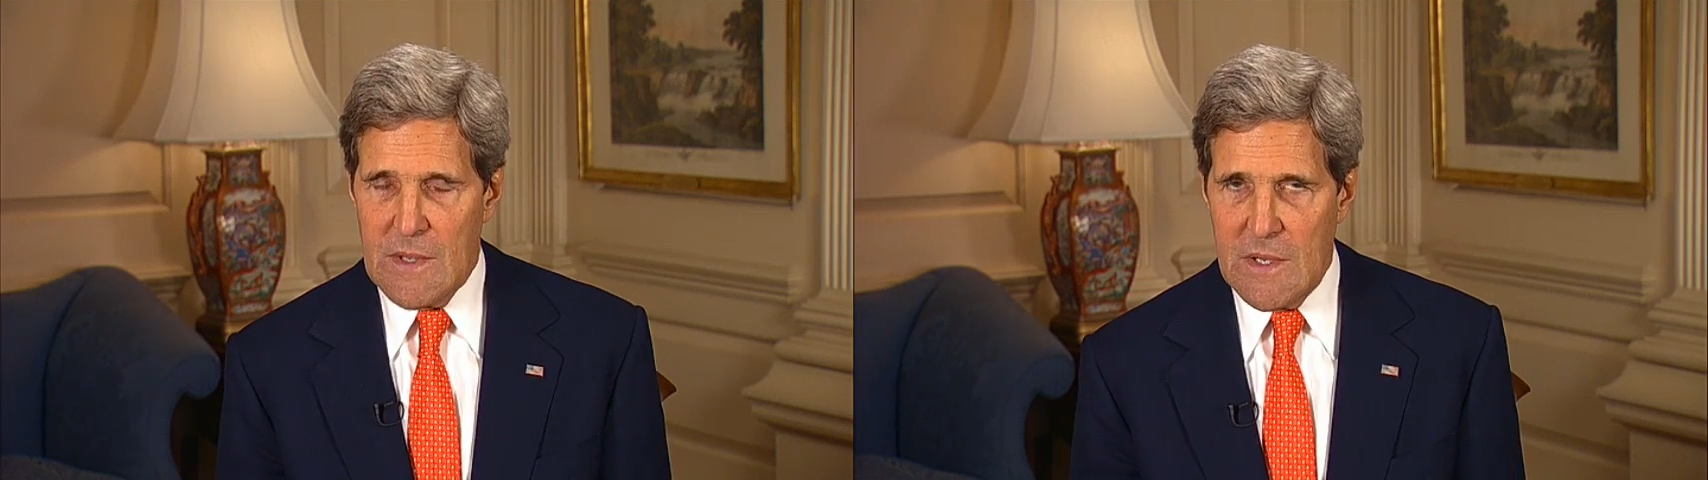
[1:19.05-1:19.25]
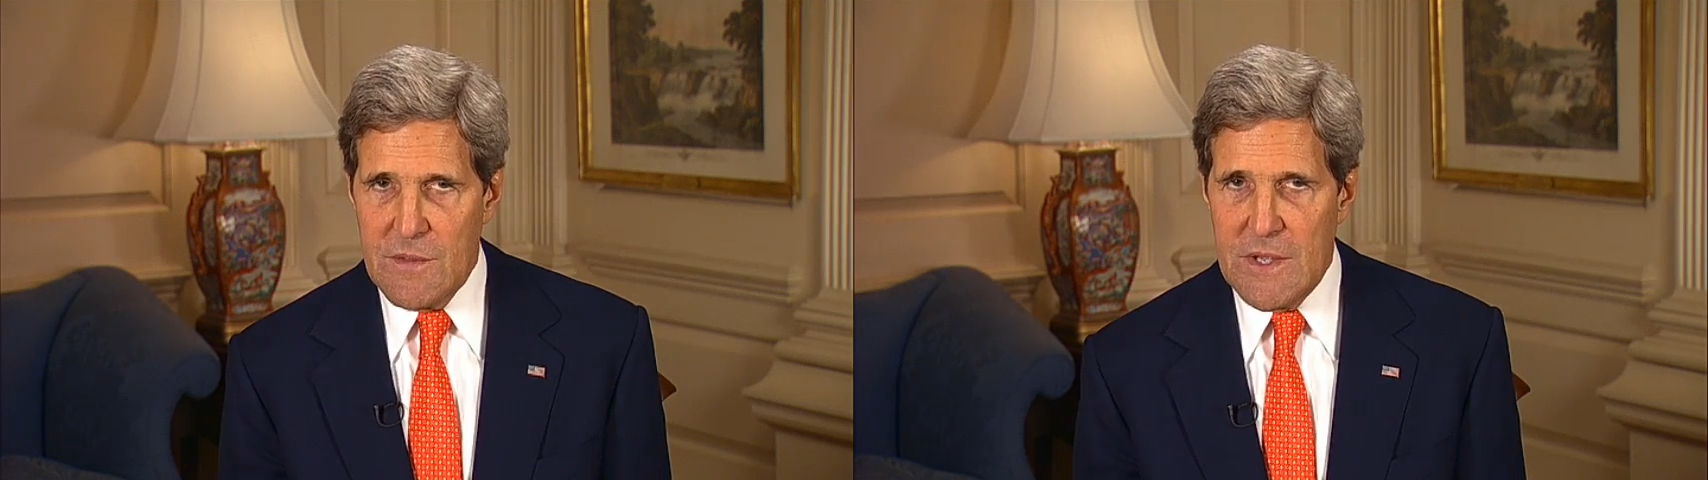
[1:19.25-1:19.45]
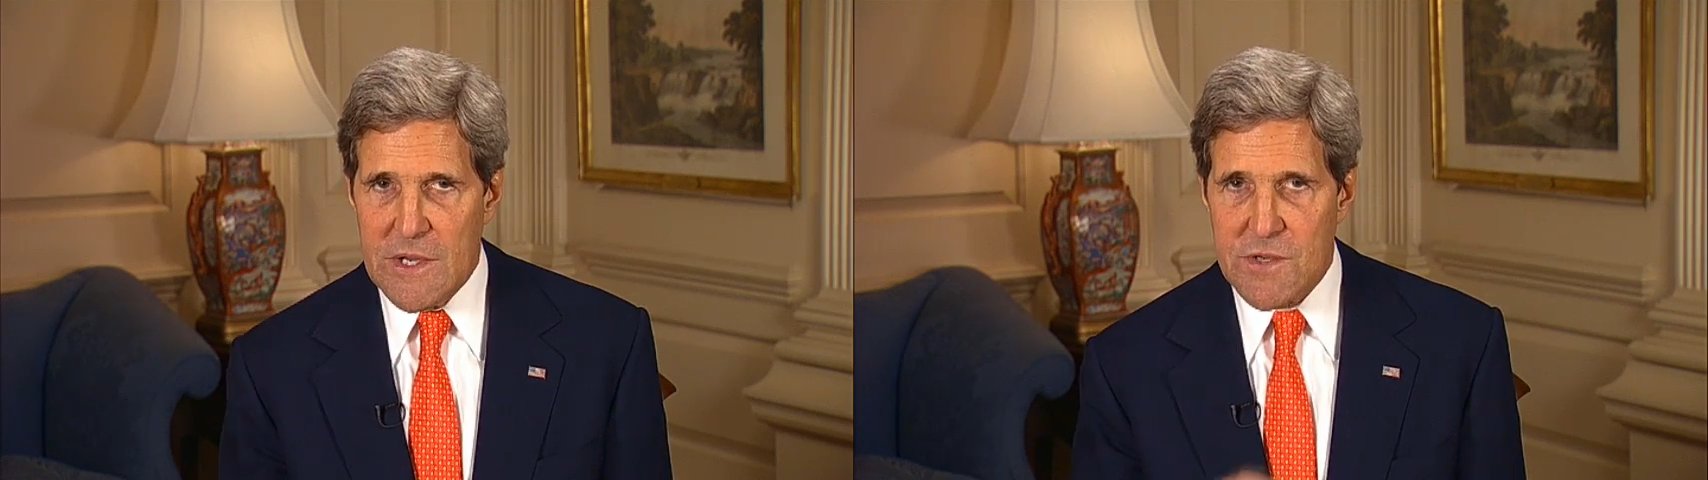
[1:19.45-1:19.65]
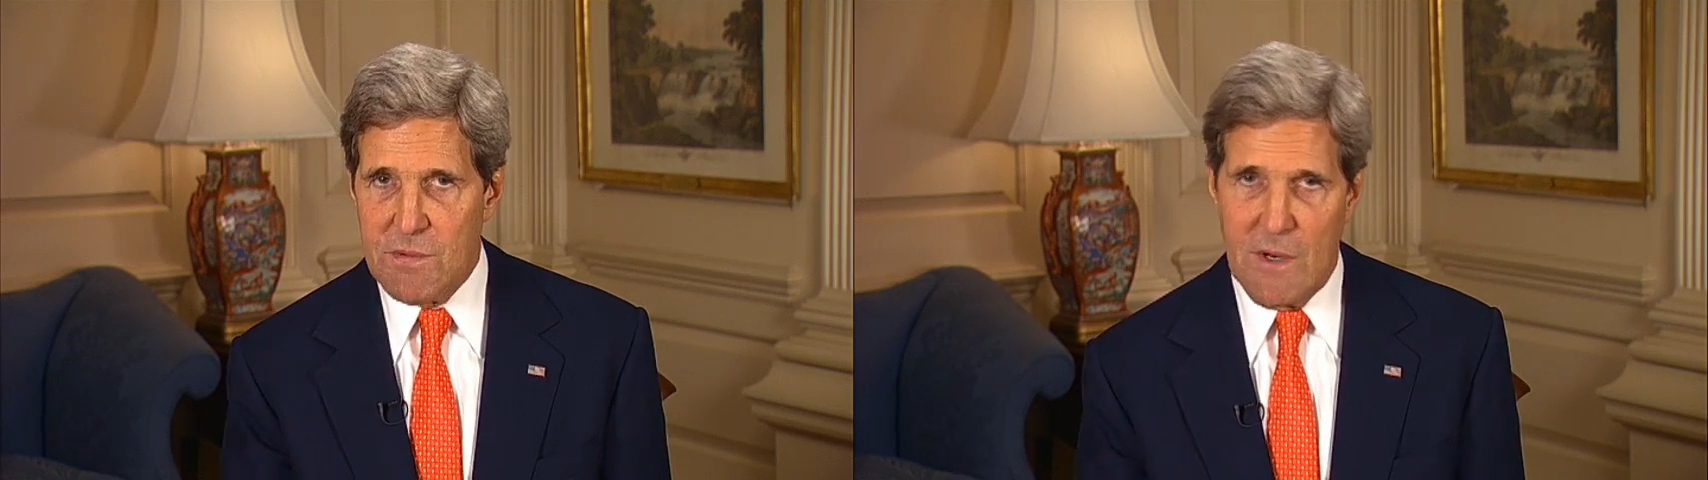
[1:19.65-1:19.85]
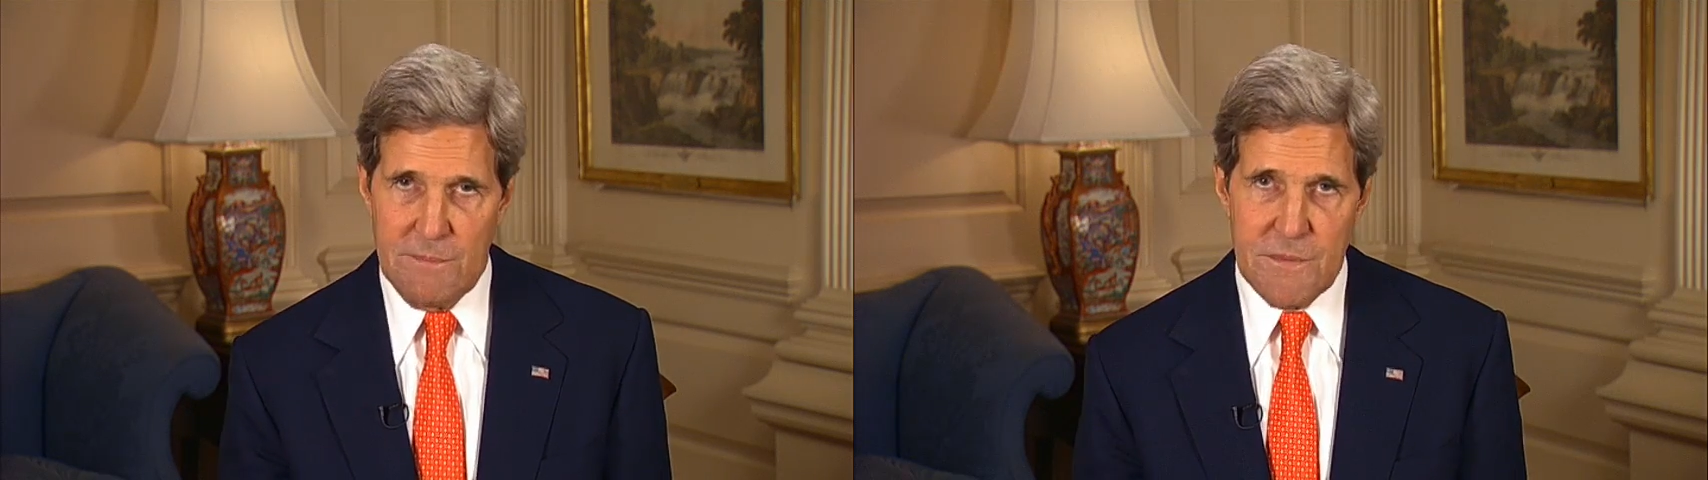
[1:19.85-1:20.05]
In these
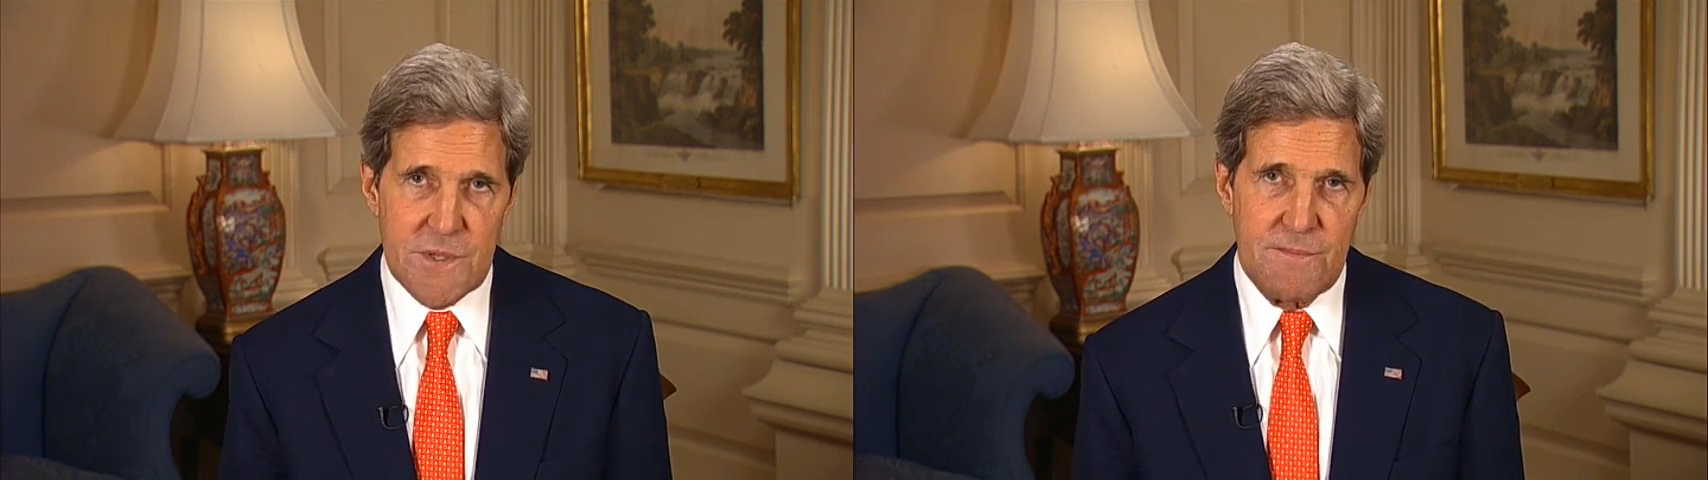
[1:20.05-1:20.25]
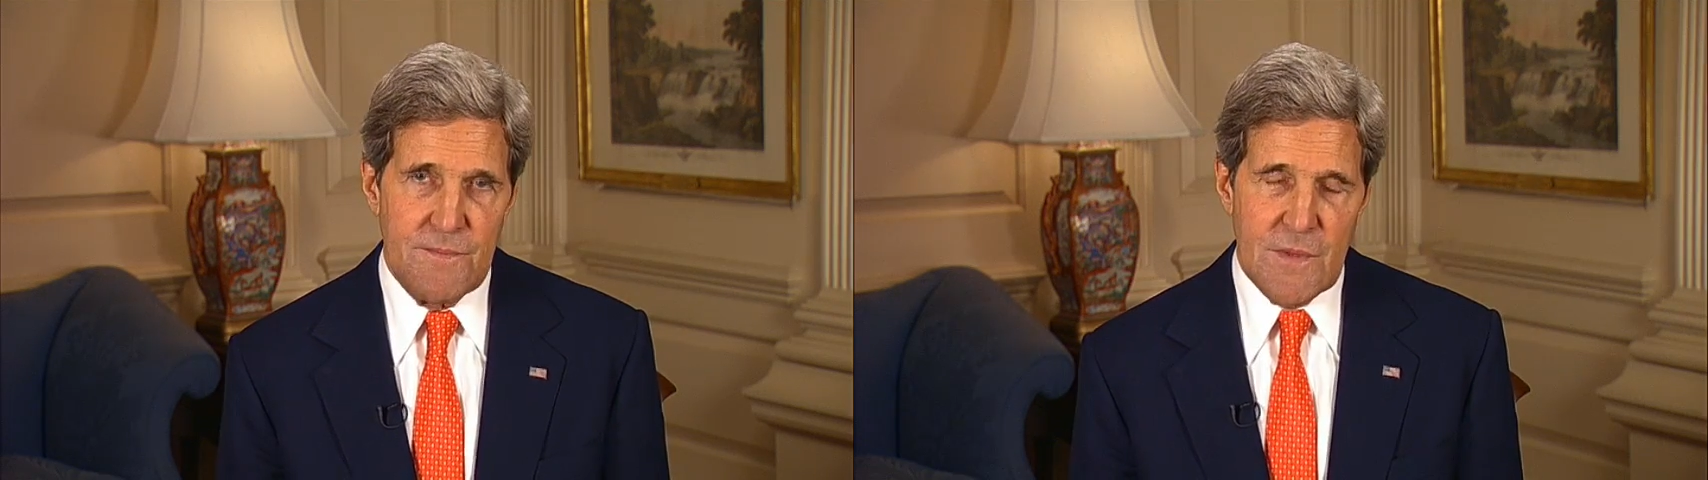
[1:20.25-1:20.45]
rooms,